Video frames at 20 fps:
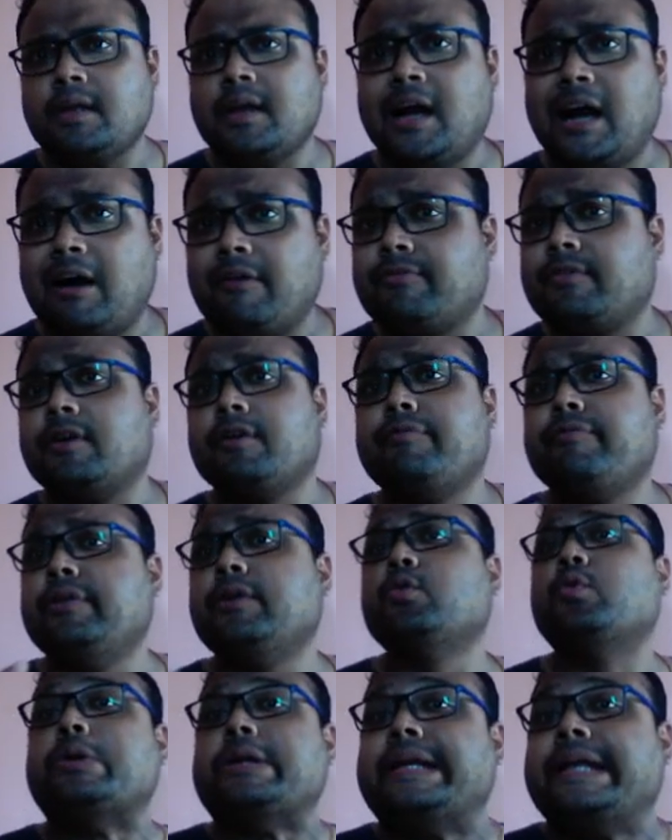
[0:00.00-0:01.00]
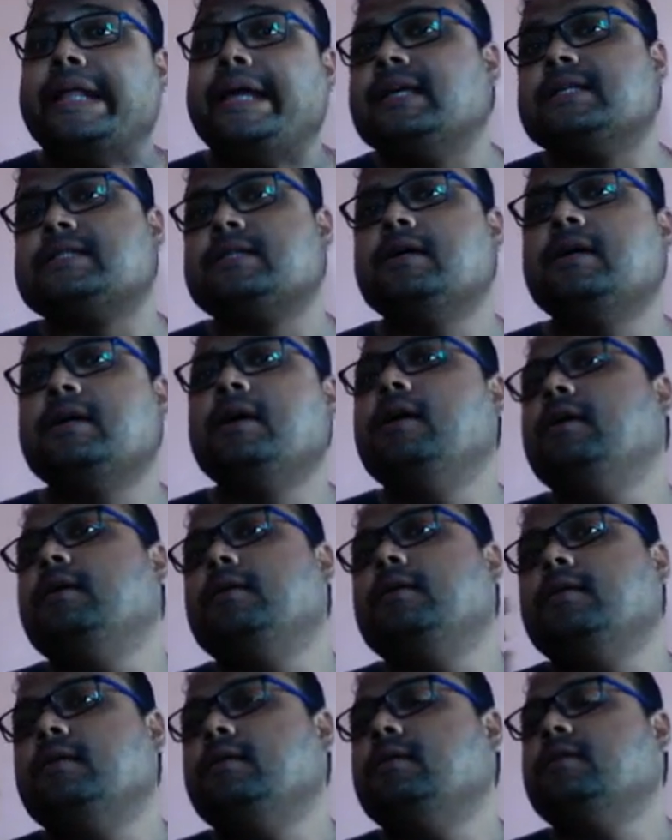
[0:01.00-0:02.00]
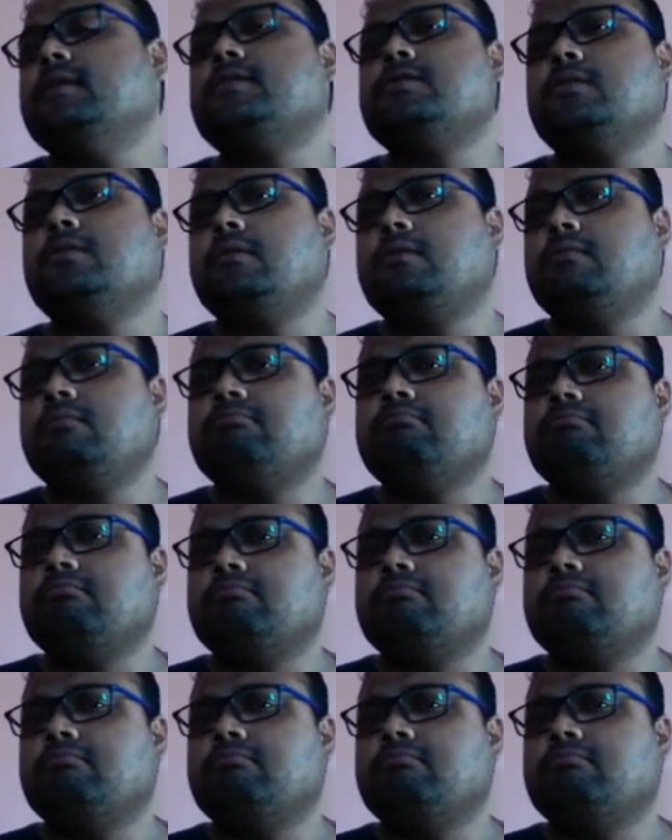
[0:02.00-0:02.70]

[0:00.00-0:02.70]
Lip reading: after a few days. So